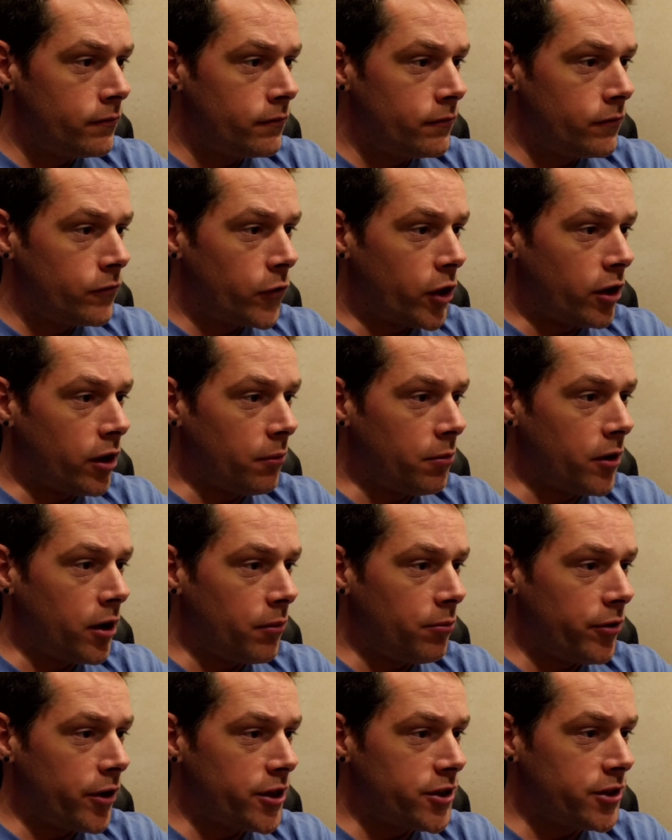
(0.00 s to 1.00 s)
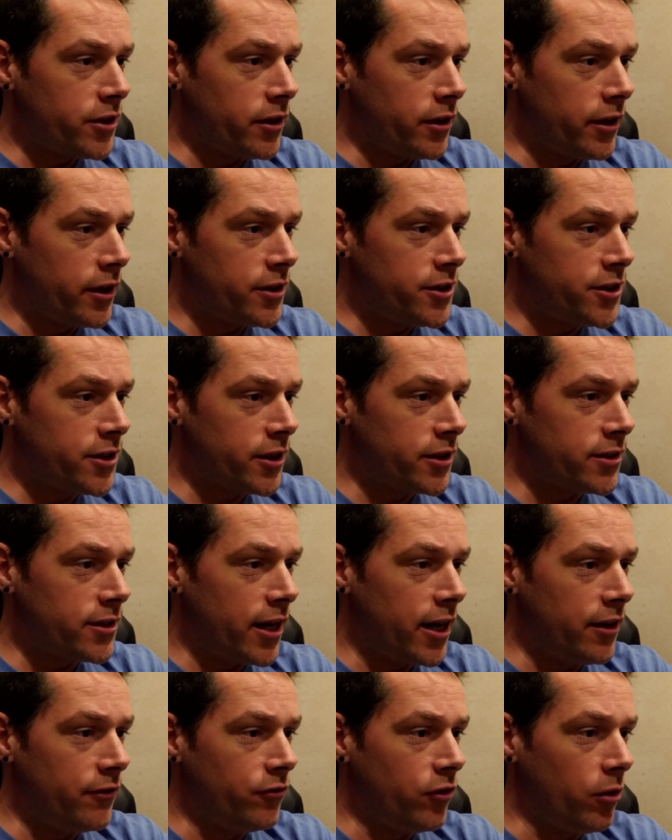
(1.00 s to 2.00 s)
Club Car Precedent has 6
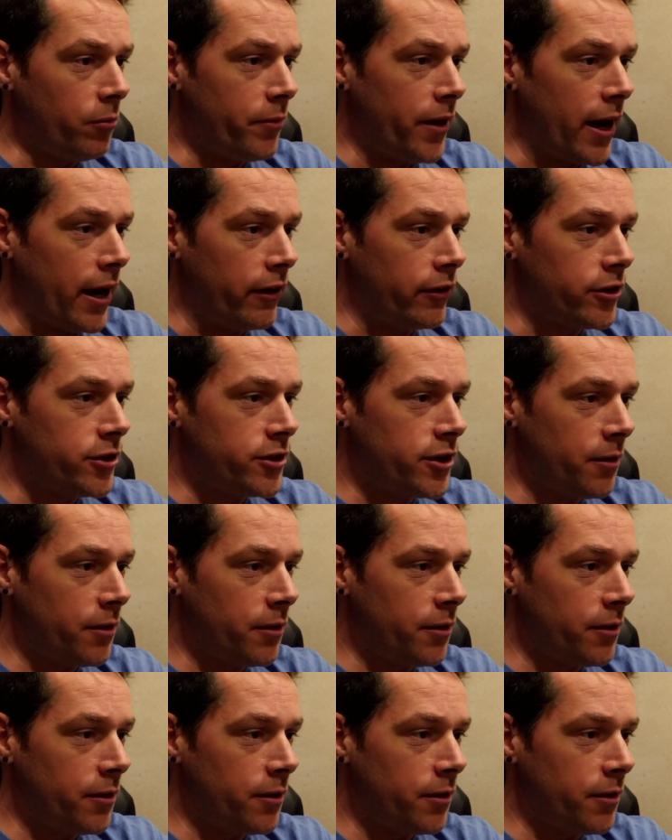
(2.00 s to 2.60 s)
8-volt batteries.